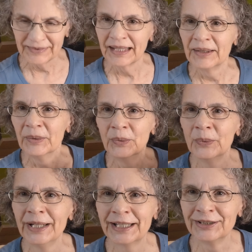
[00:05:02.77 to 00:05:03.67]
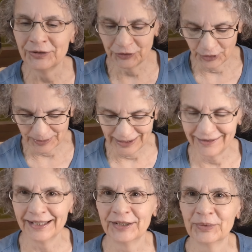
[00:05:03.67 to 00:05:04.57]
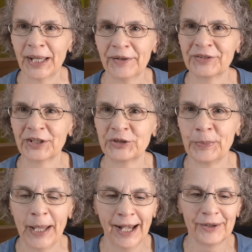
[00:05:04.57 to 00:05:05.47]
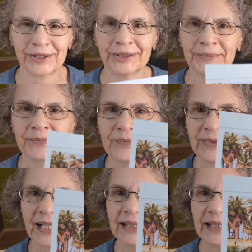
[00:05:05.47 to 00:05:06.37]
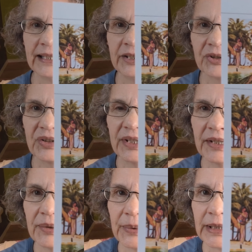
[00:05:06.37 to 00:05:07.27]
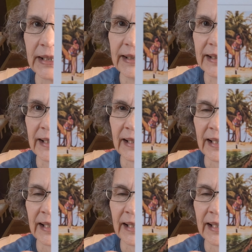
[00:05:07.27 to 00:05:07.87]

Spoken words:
No. We can do so many things. We have such power. And then here's another one.